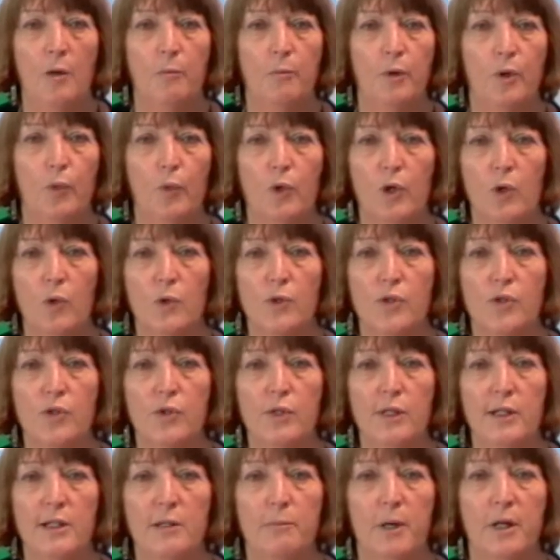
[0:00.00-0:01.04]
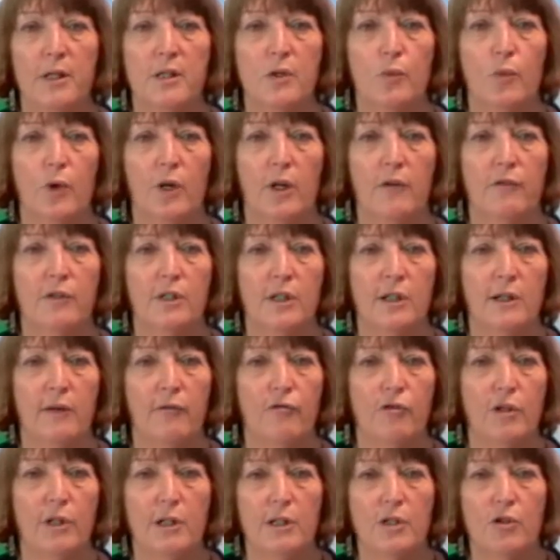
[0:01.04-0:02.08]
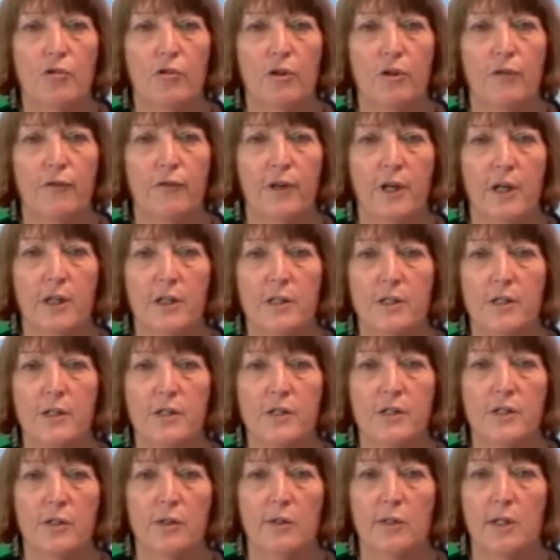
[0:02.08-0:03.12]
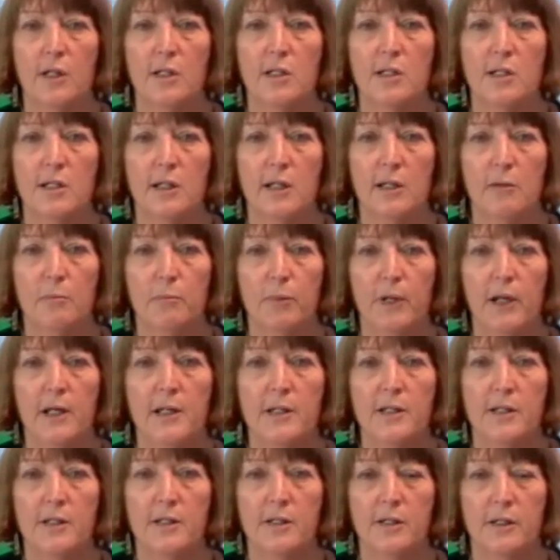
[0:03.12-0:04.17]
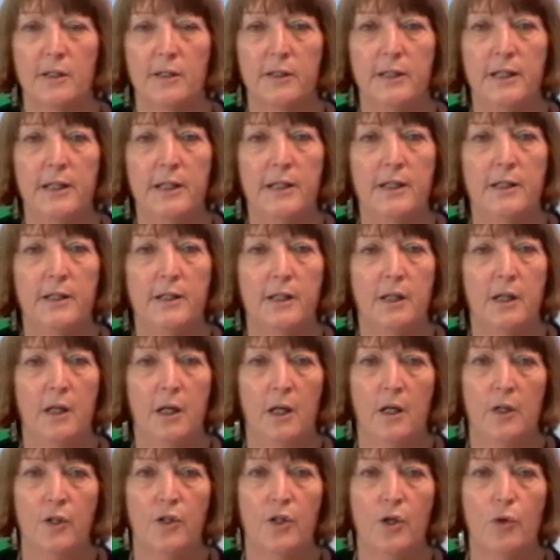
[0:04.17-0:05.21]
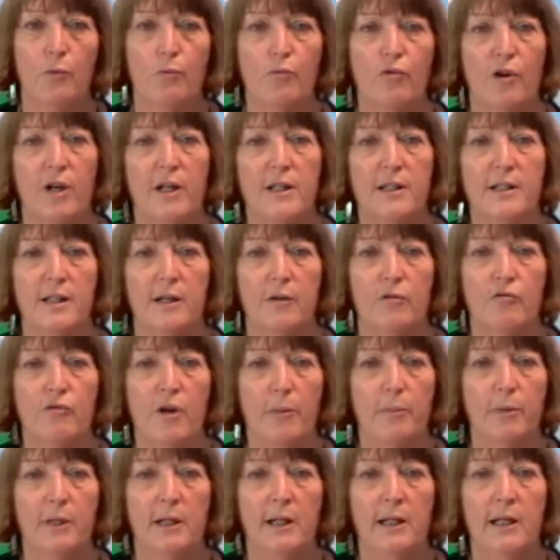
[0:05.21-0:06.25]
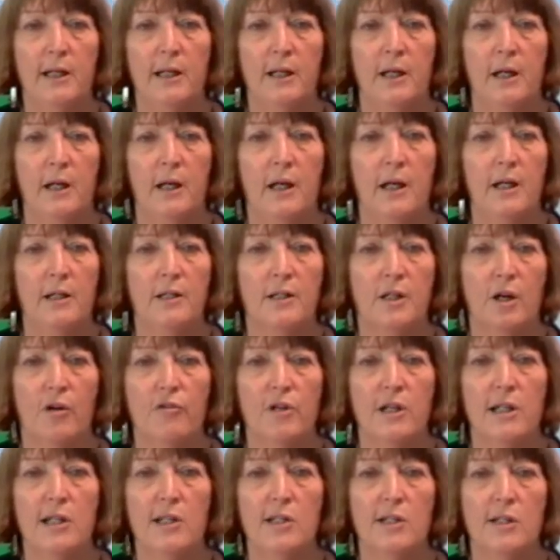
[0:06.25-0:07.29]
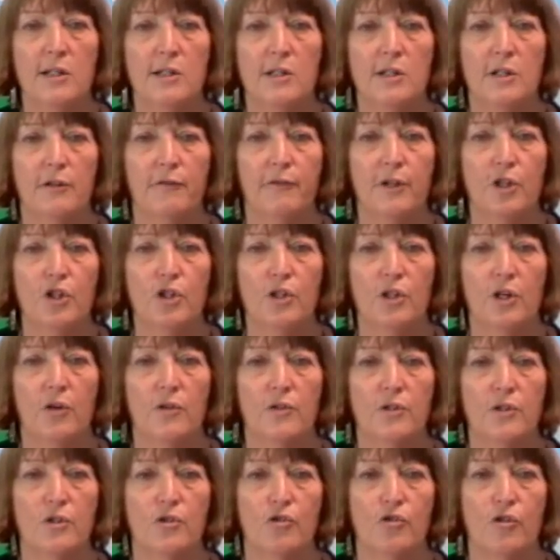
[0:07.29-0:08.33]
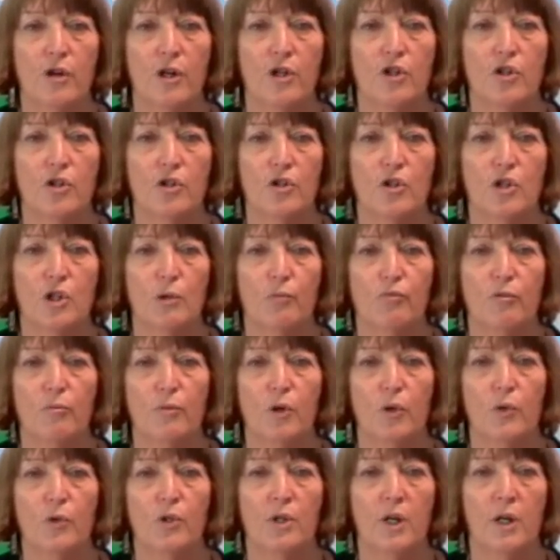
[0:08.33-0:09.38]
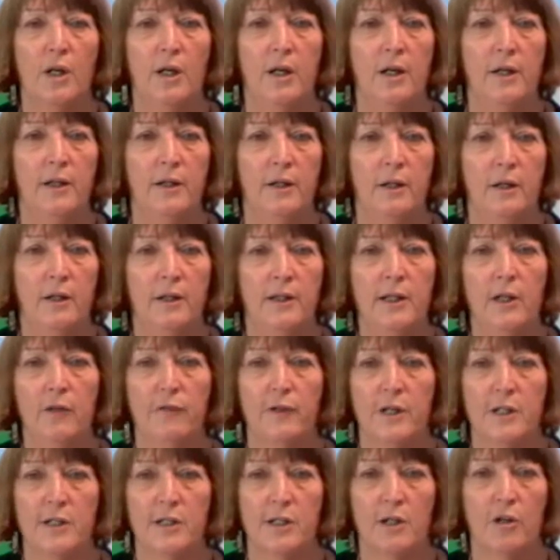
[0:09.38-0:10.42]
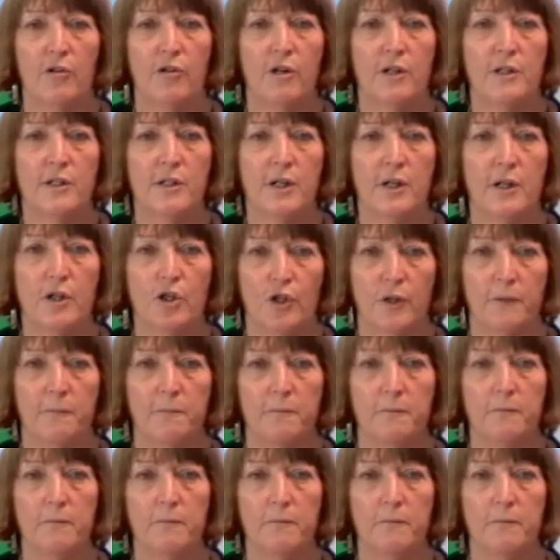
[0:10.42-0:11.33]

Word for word: But we also need a better way of delivering these growth factors so that they stay in place until needed, don't break down rapidly and are released in sufficient concentrations to promote neovascularization.